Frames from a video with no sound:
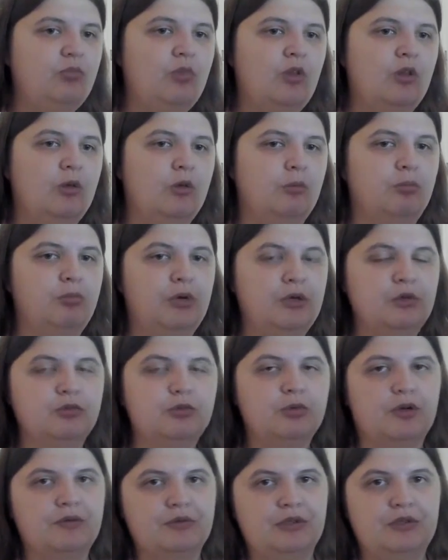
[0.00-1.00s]
But it was
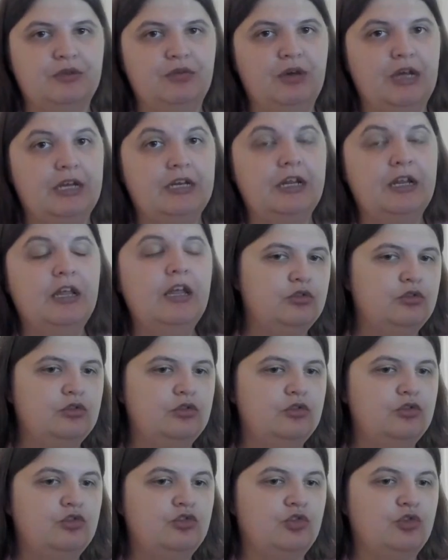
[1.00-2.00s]
perfectly fine.
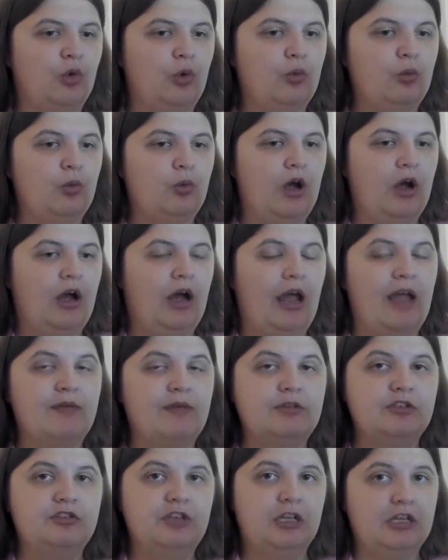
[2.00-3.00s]
So, I
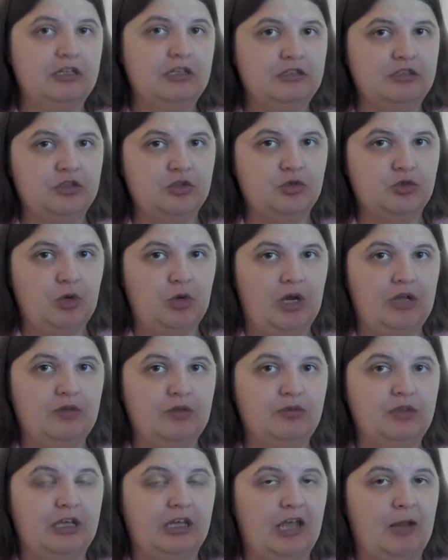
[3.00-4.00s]
have a second disk
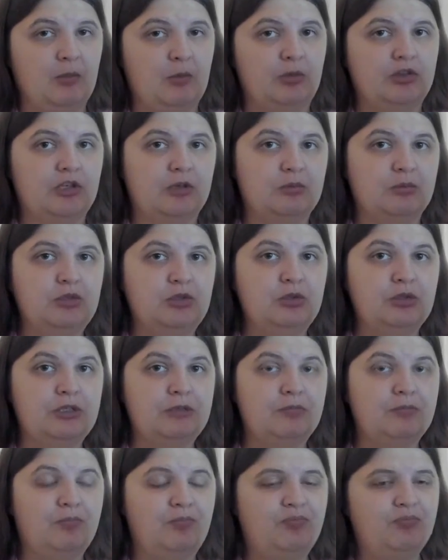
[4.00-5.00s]
drive that came with the
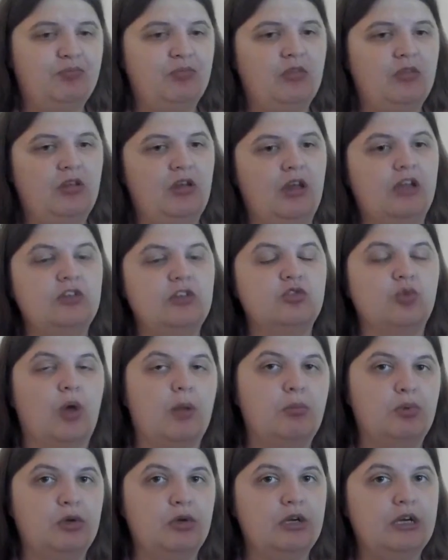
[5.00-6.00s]
computer. And so
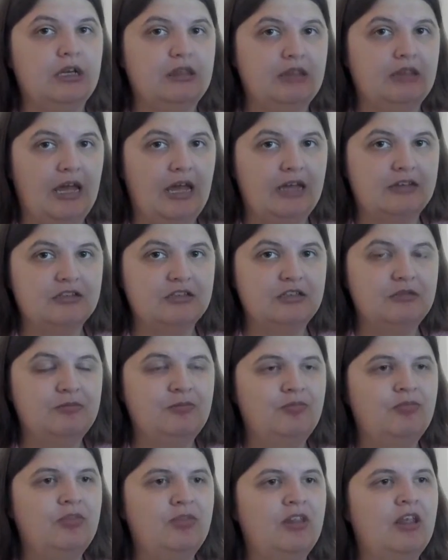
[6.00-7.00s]
I put it in that.
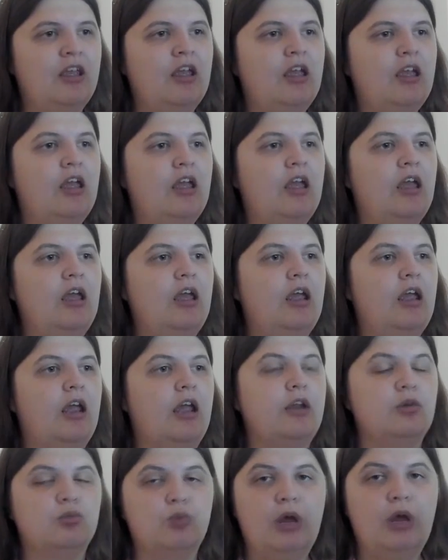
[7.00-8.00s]

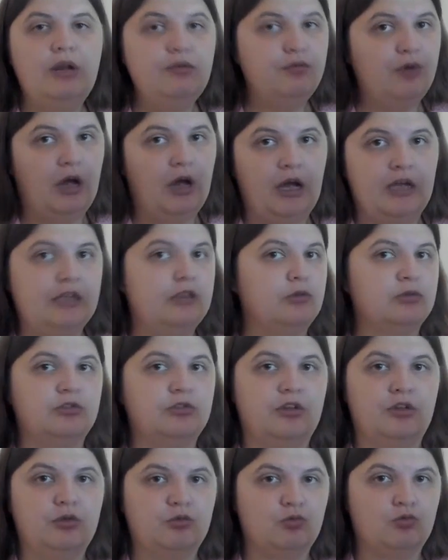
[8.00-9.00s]
And it read fine. There was
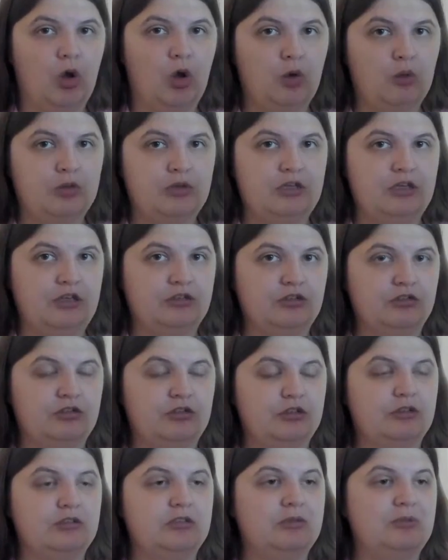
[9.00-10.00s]
nothing wrong with it
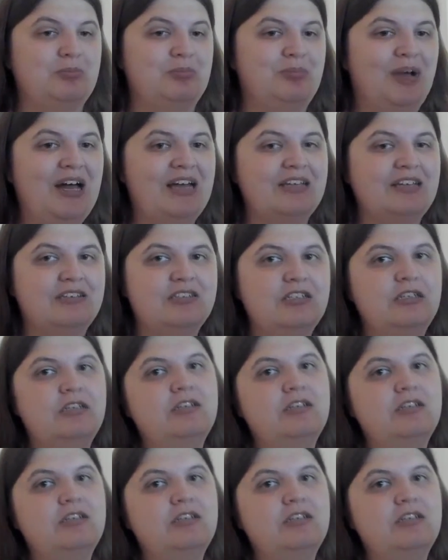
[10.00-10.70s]
necessarily. But